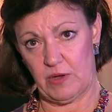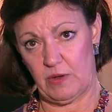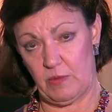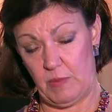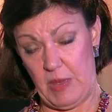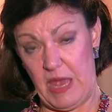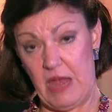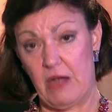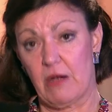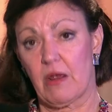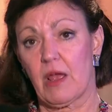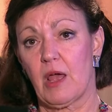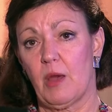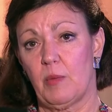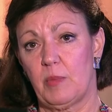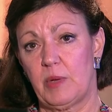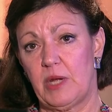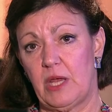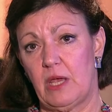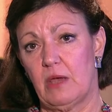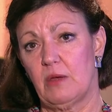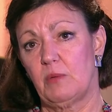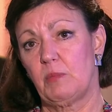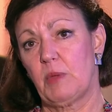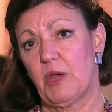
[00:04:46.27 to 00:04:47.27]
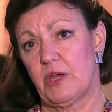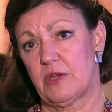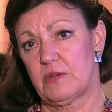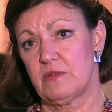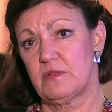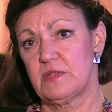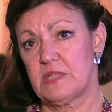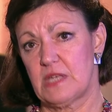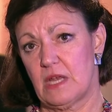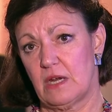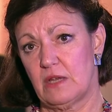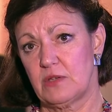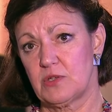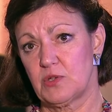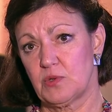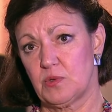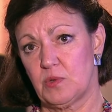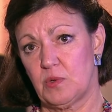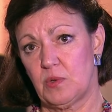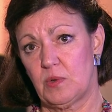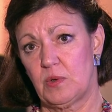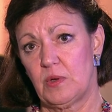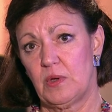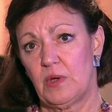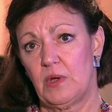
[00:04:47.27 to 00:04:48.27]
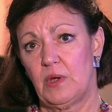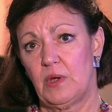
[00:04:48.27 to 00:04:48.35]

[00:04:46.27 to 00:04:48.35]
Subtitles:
the parent company owned part of Celador.